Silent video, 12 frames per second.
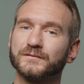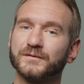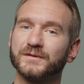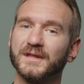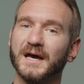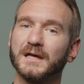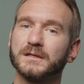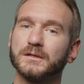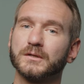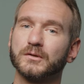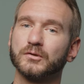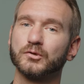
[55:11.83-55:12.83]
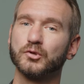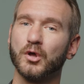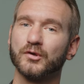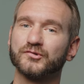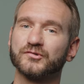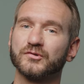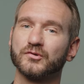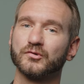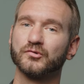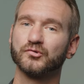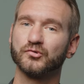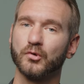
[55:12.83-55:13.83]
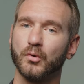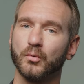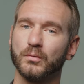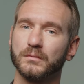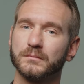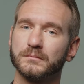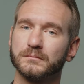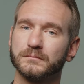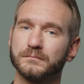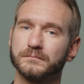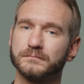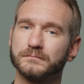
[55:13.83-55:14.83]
for that lost soul. That's right.